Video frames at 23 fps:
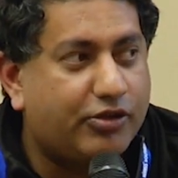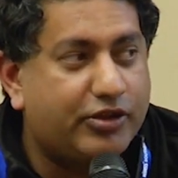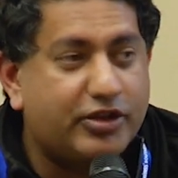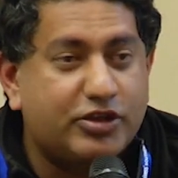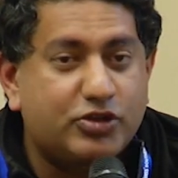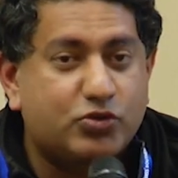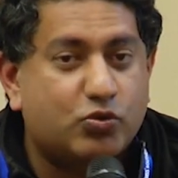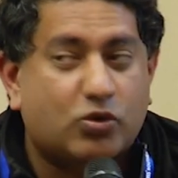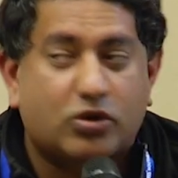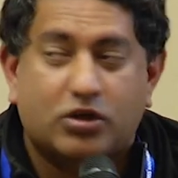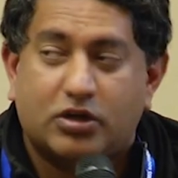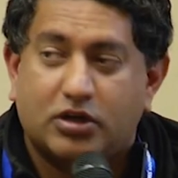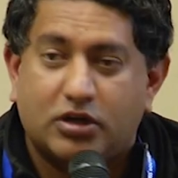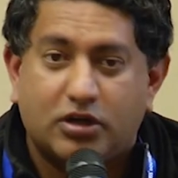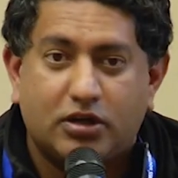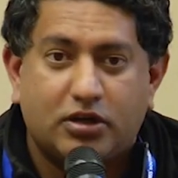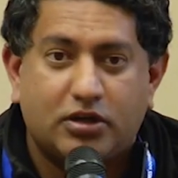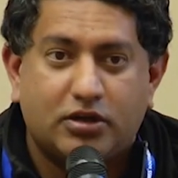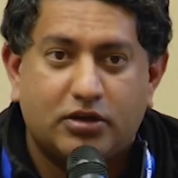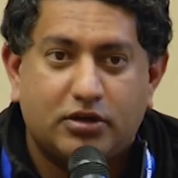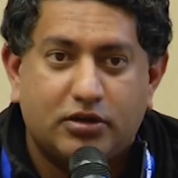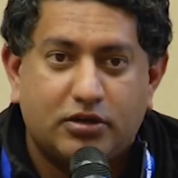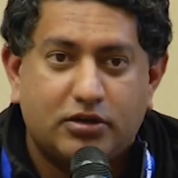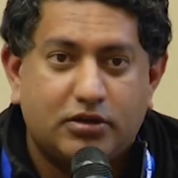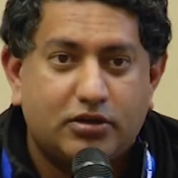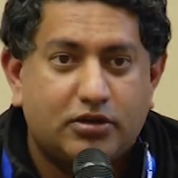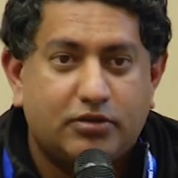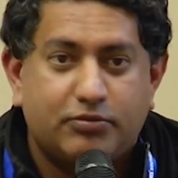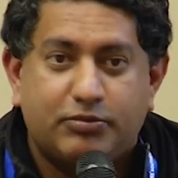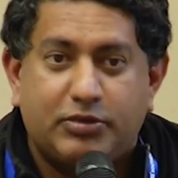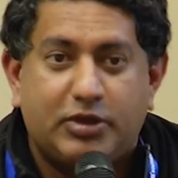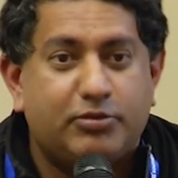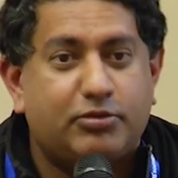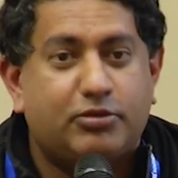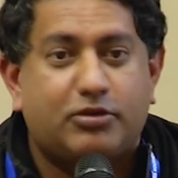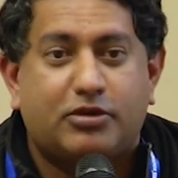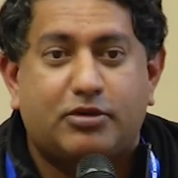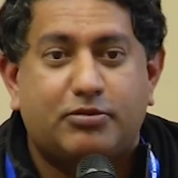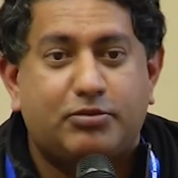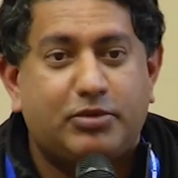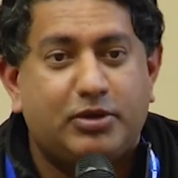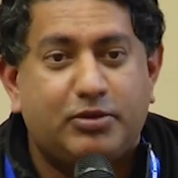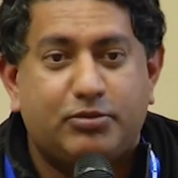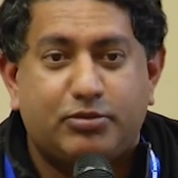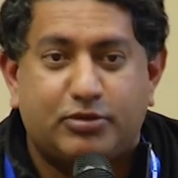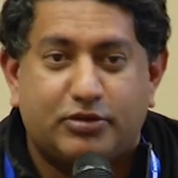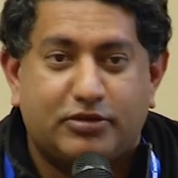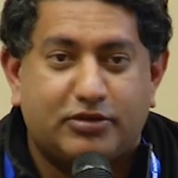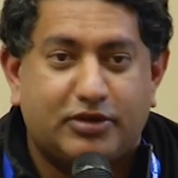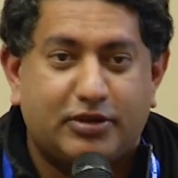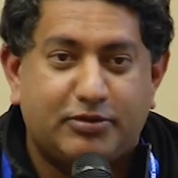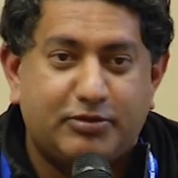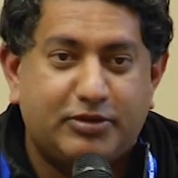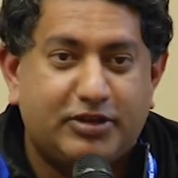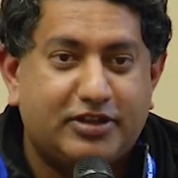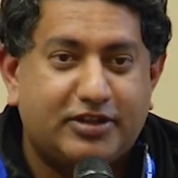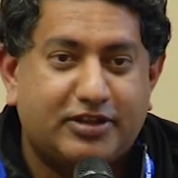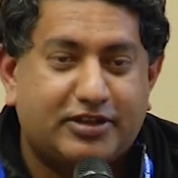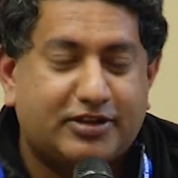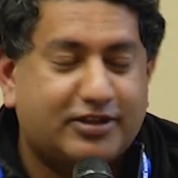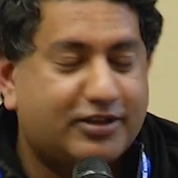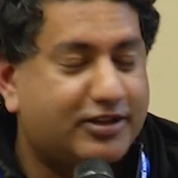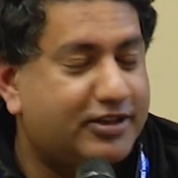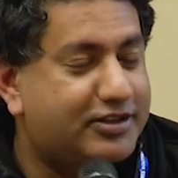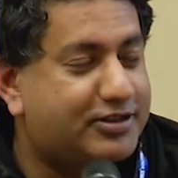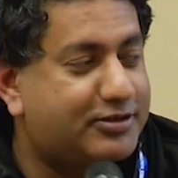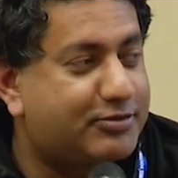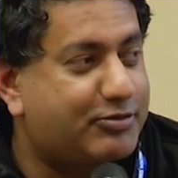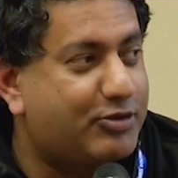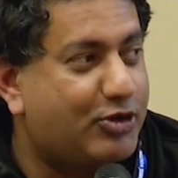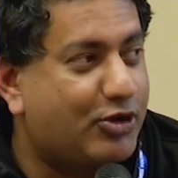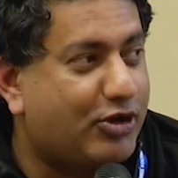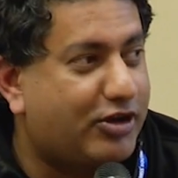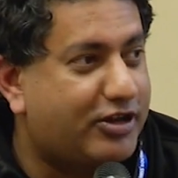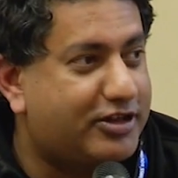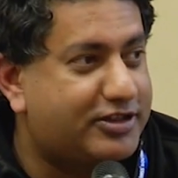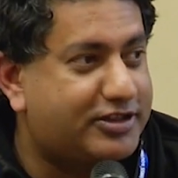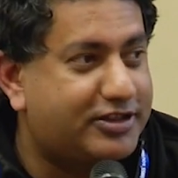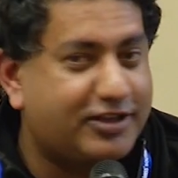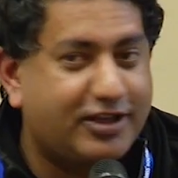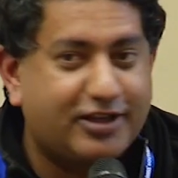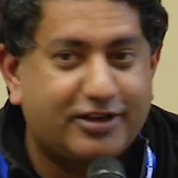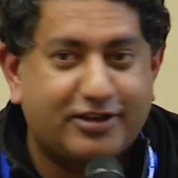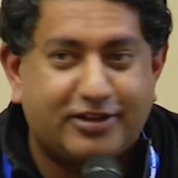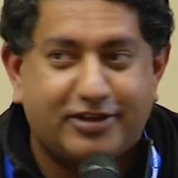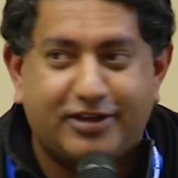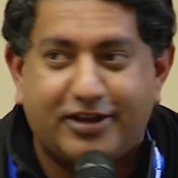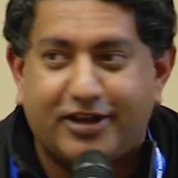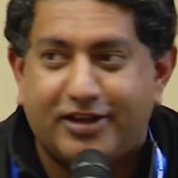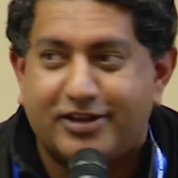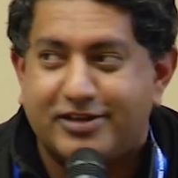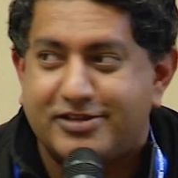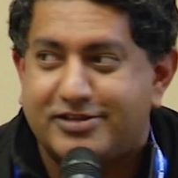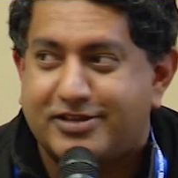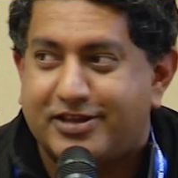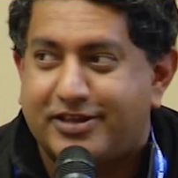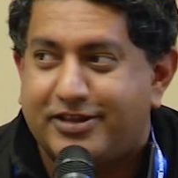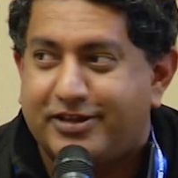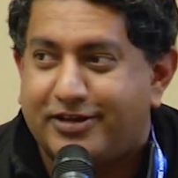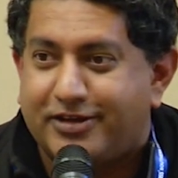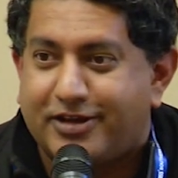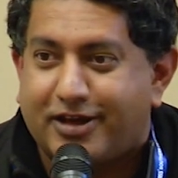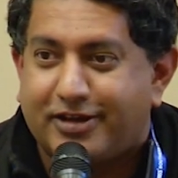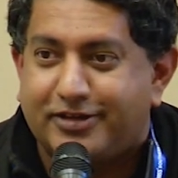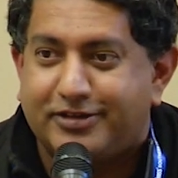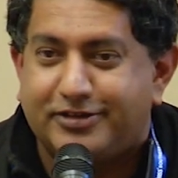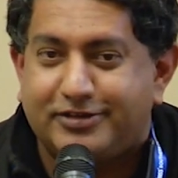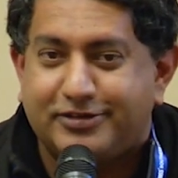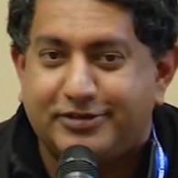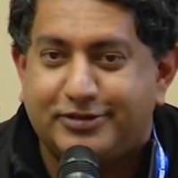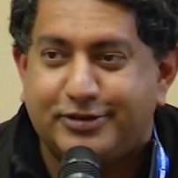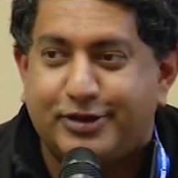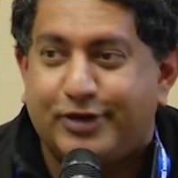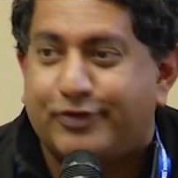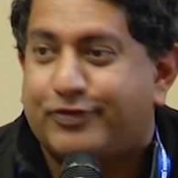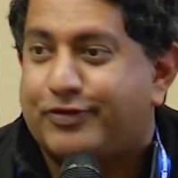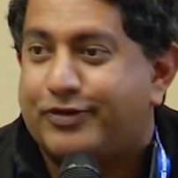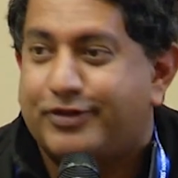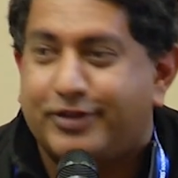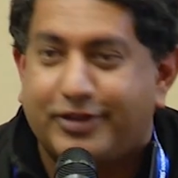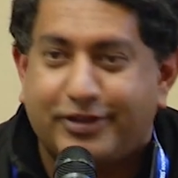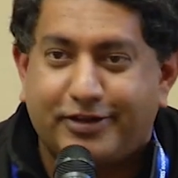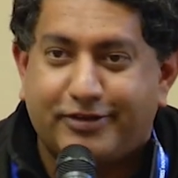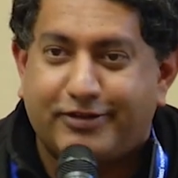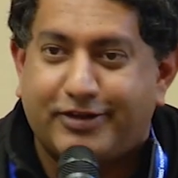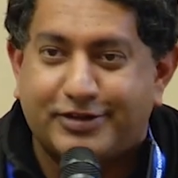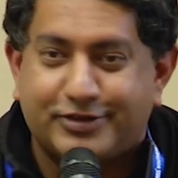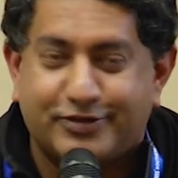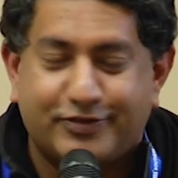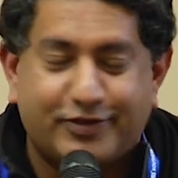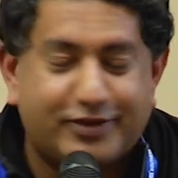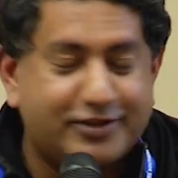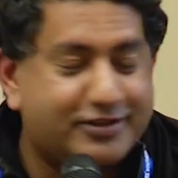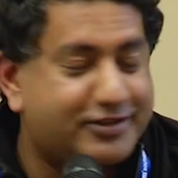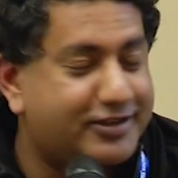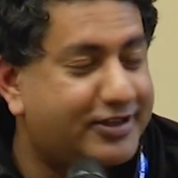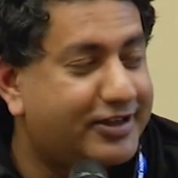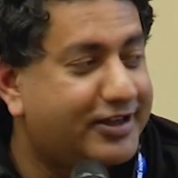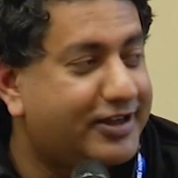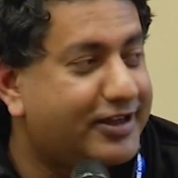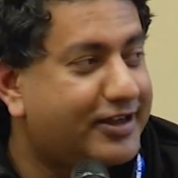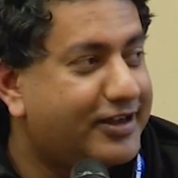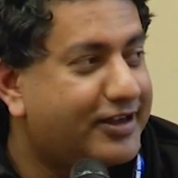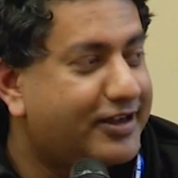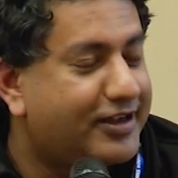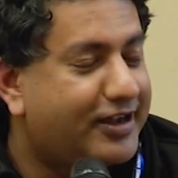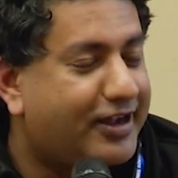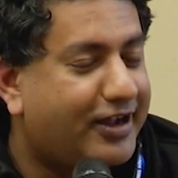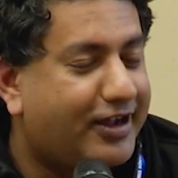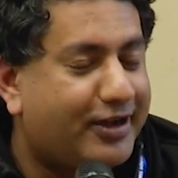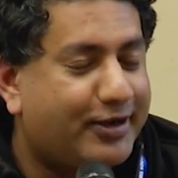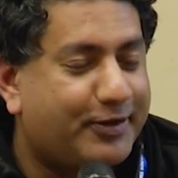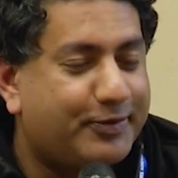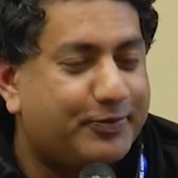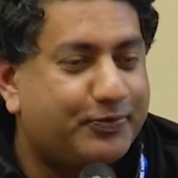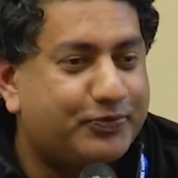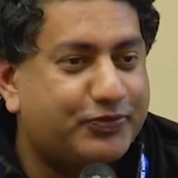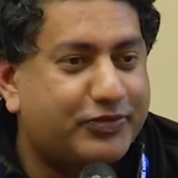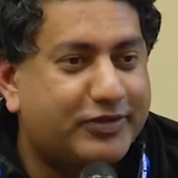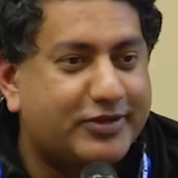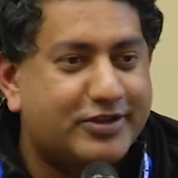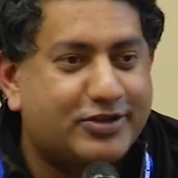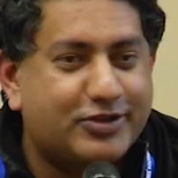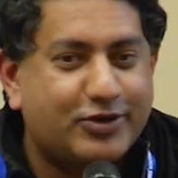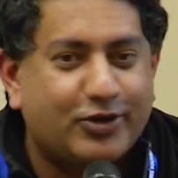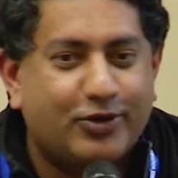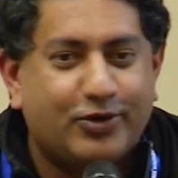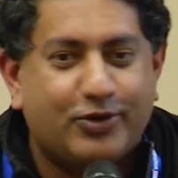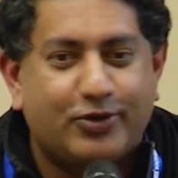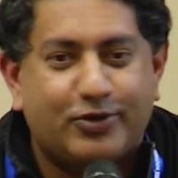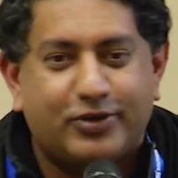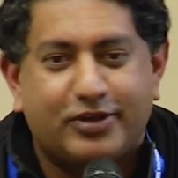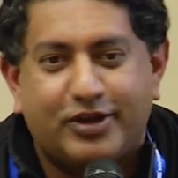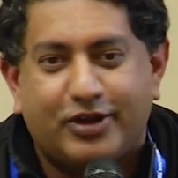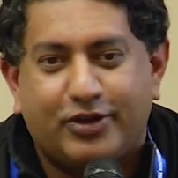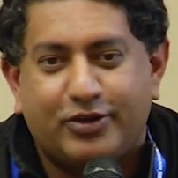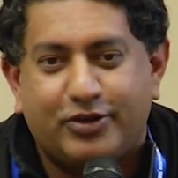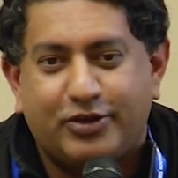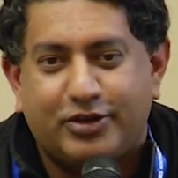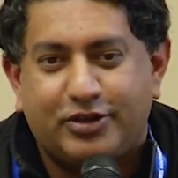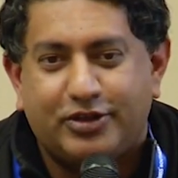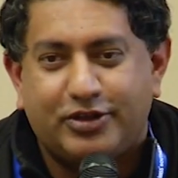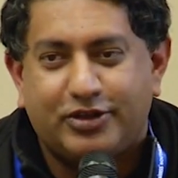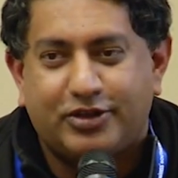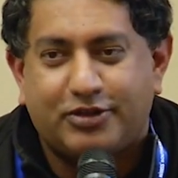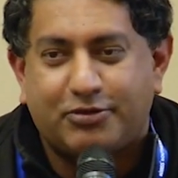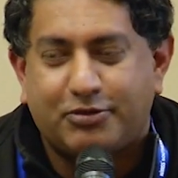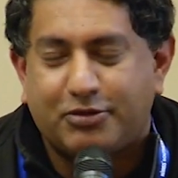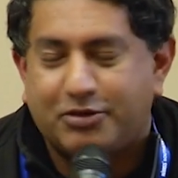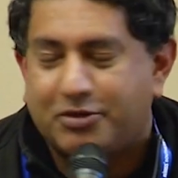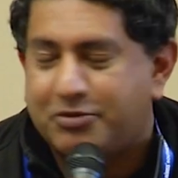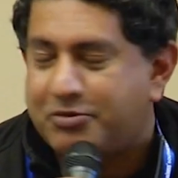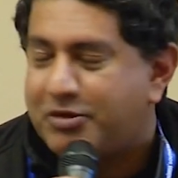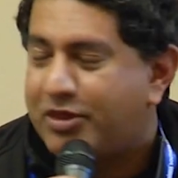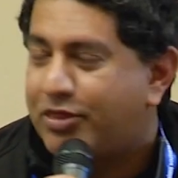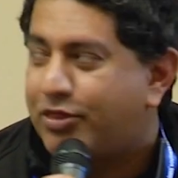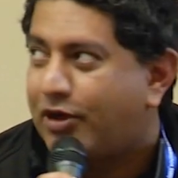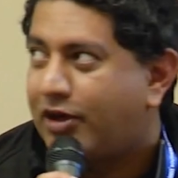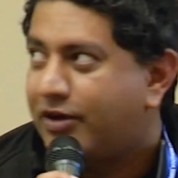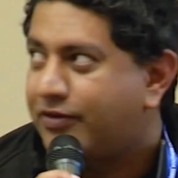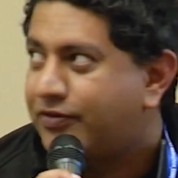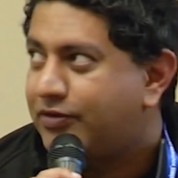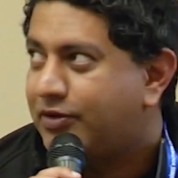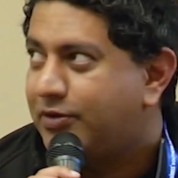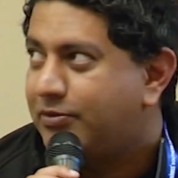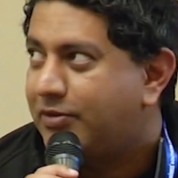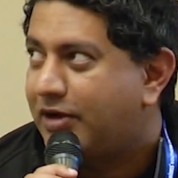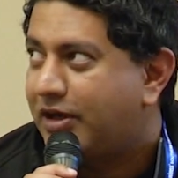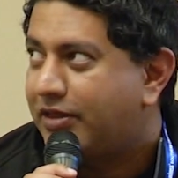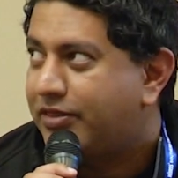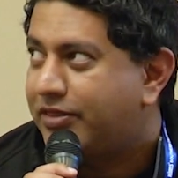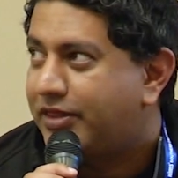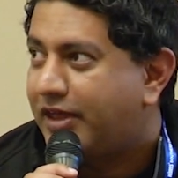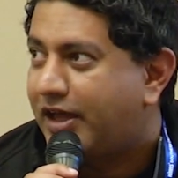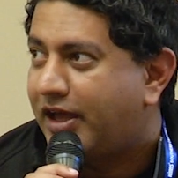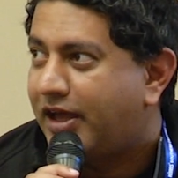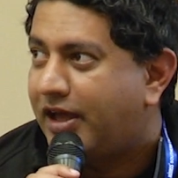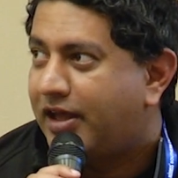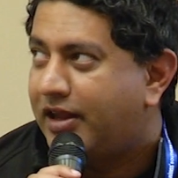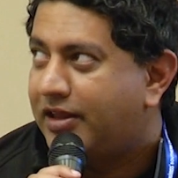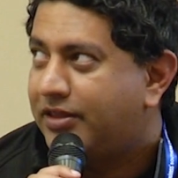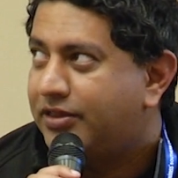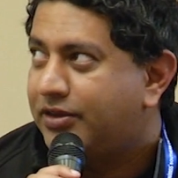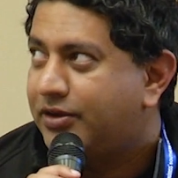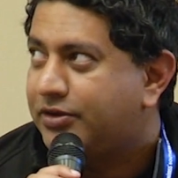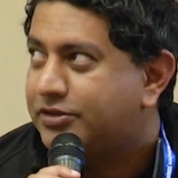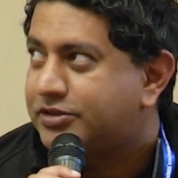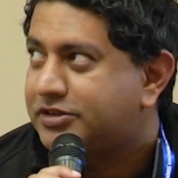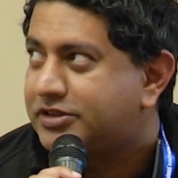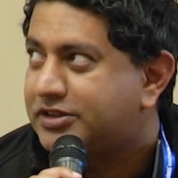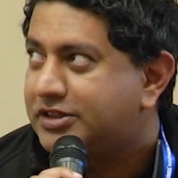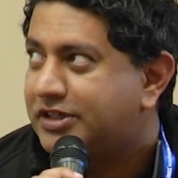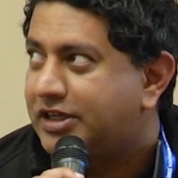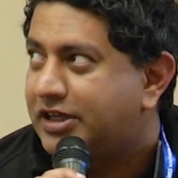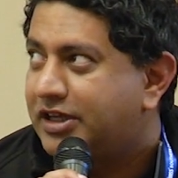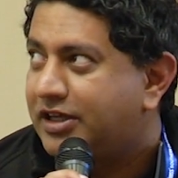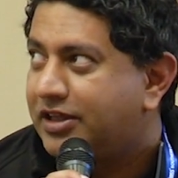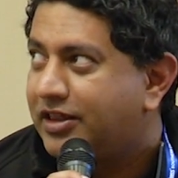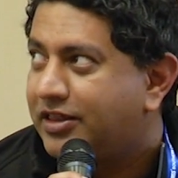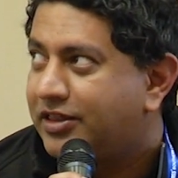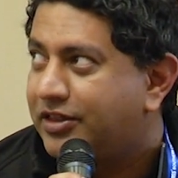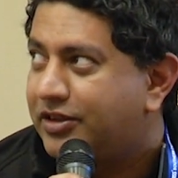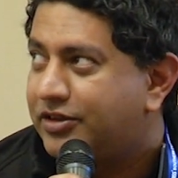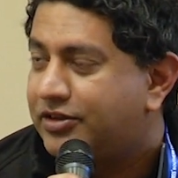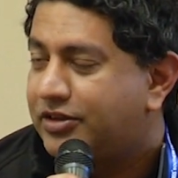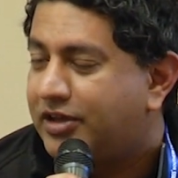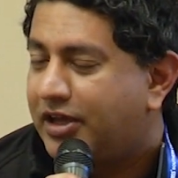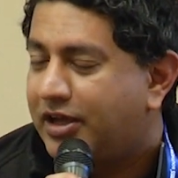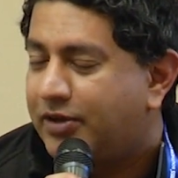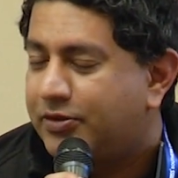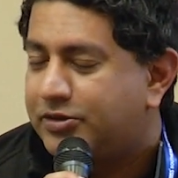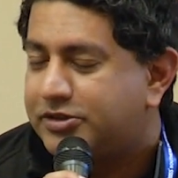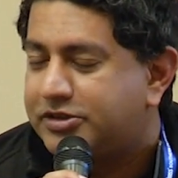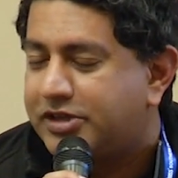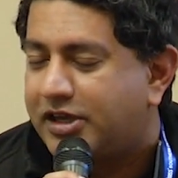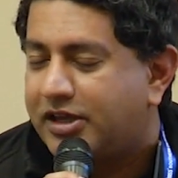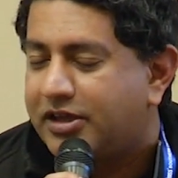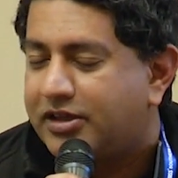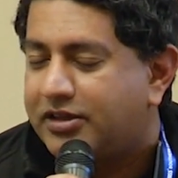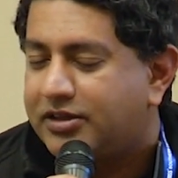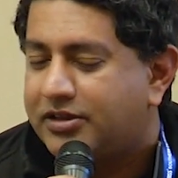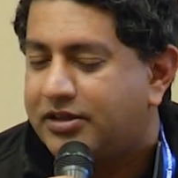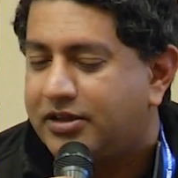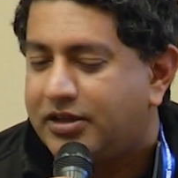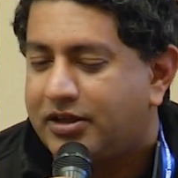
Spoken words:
things work. People are people. I mean, like, let's be honest. At the end of the day, as I said, they're not different than the rest of us. So you'd really be thoughtful about that, and those are the I would say